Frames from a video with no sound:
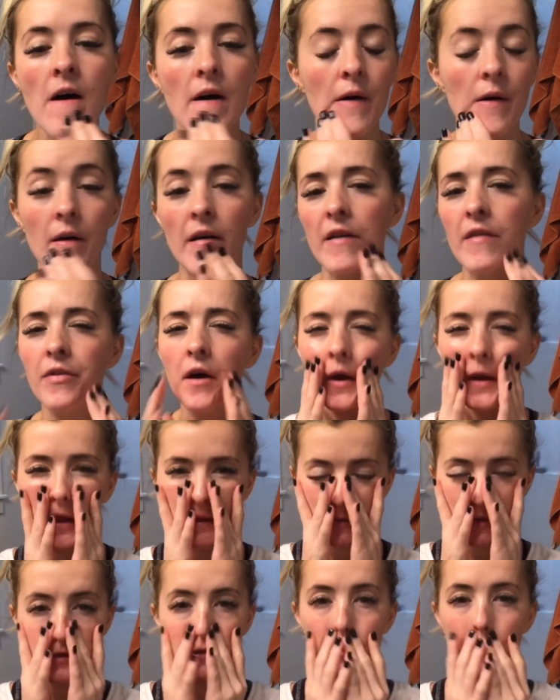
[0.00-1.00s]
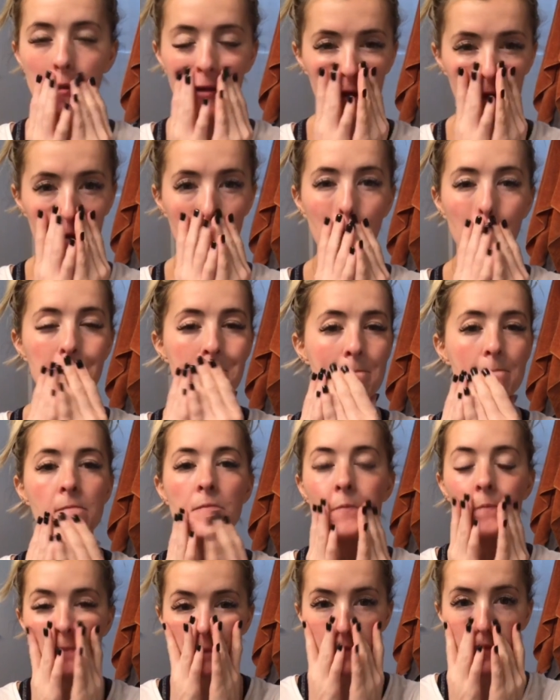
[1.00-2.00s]
Oh, I thought camera uses it.
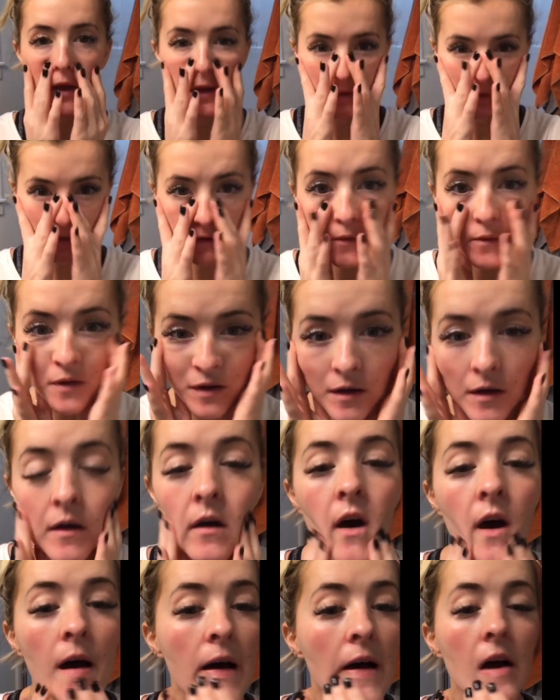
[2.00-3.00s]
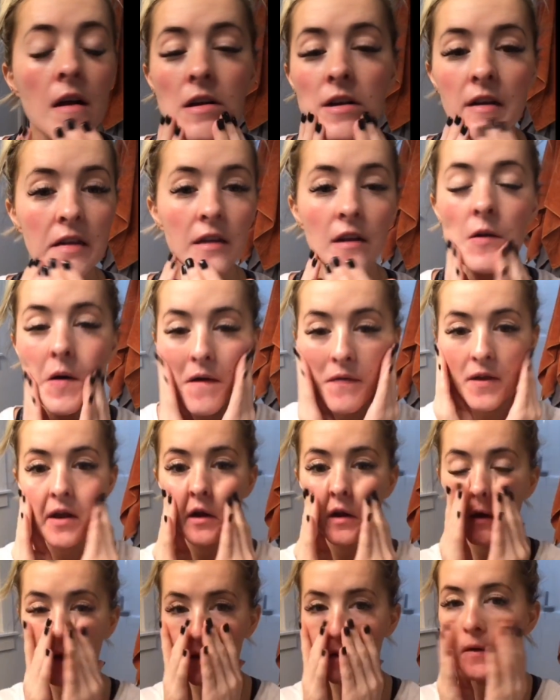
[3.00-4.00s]
Okay, so you just go on
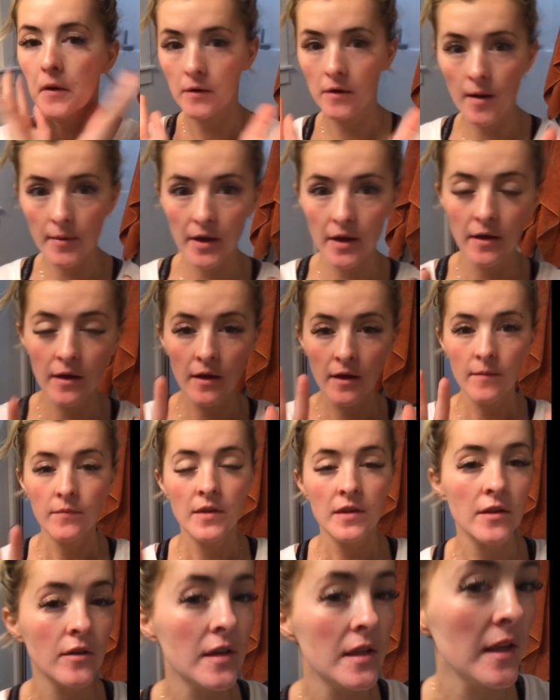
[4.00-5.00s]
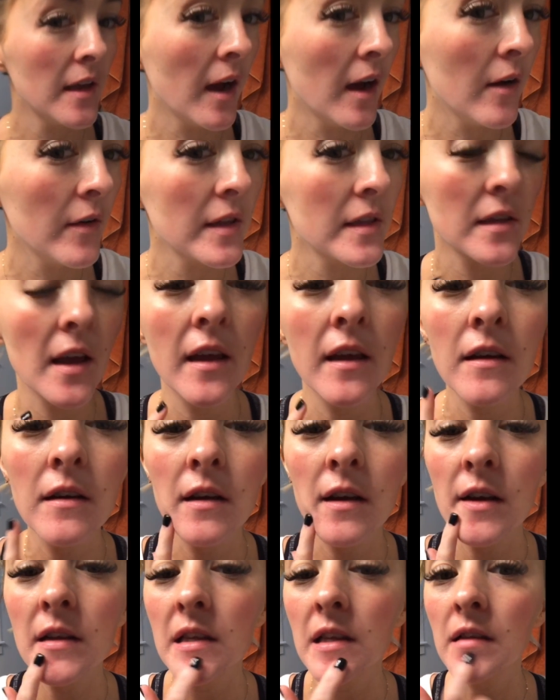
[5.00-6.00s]
there, rub it. So you see how it's like,
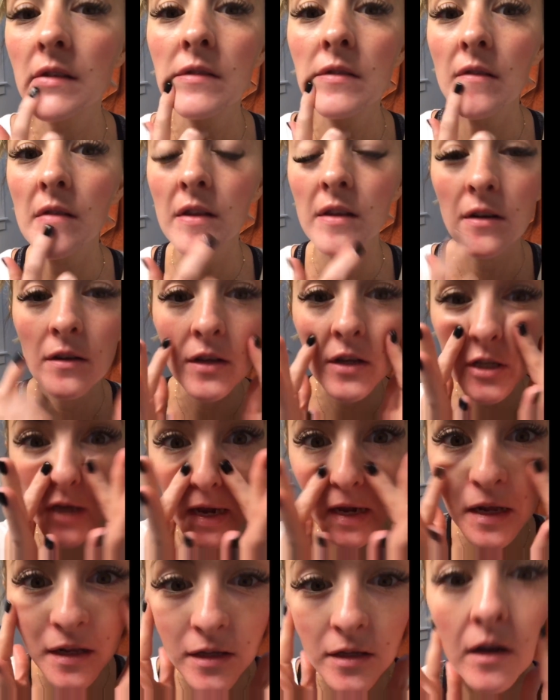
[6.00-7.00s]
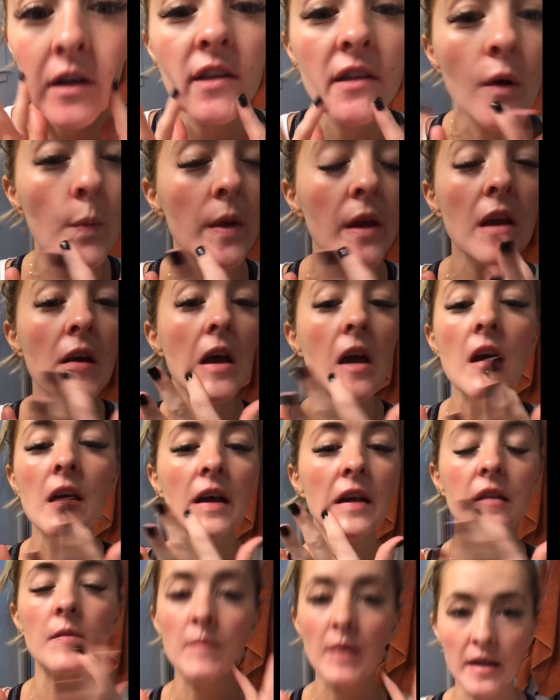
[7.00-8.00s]
it's literally shiny. It's not soapy.
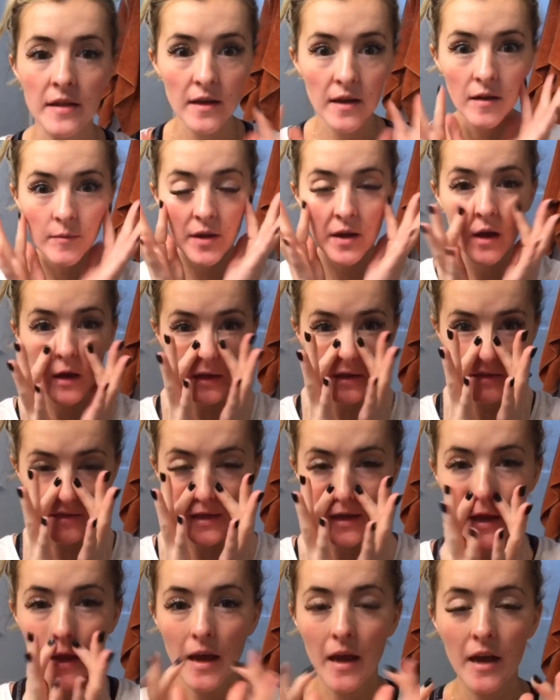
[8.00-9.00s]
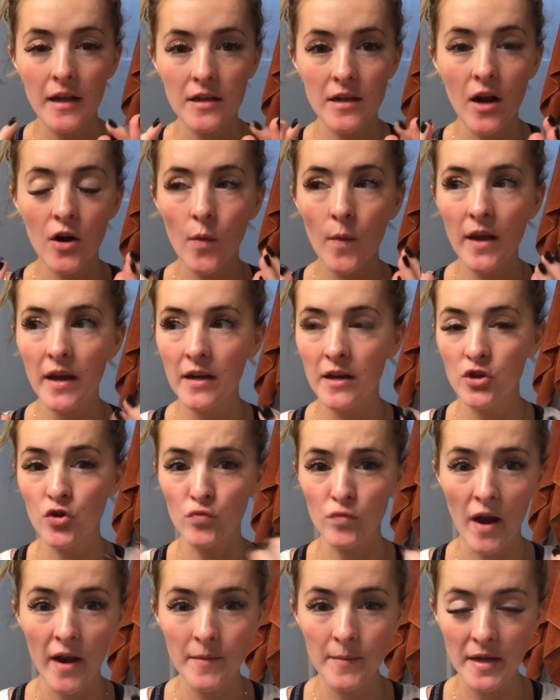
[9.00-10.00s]
It's amazing because it's not going in and
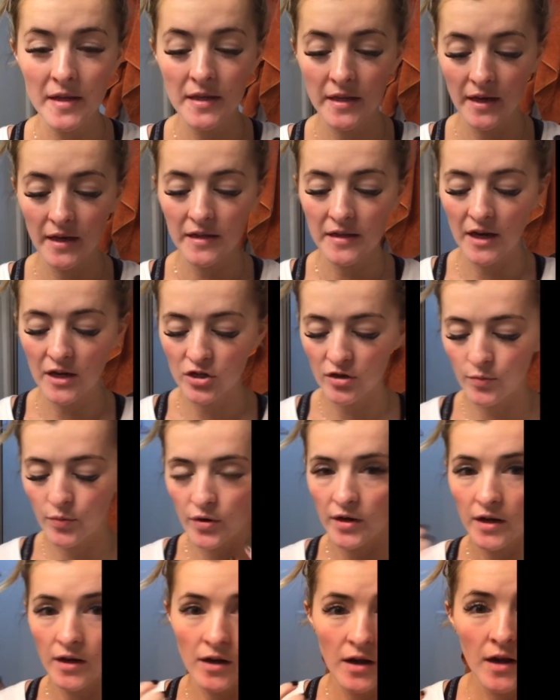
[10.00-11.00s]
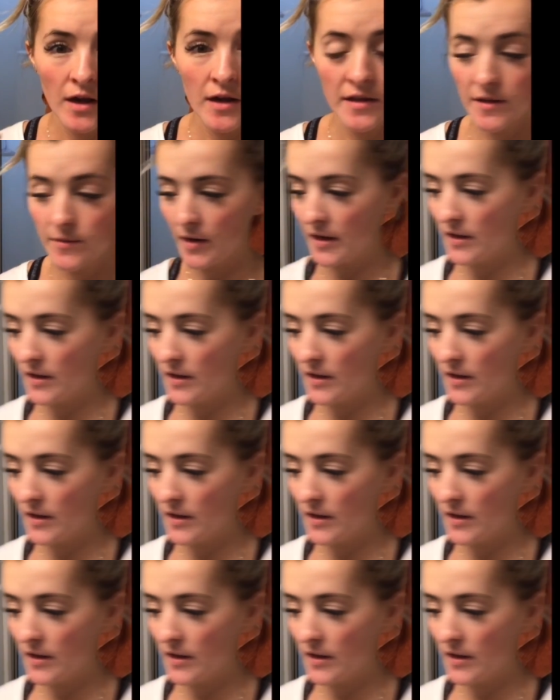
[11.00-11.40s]
drying my skin. It's actually putting some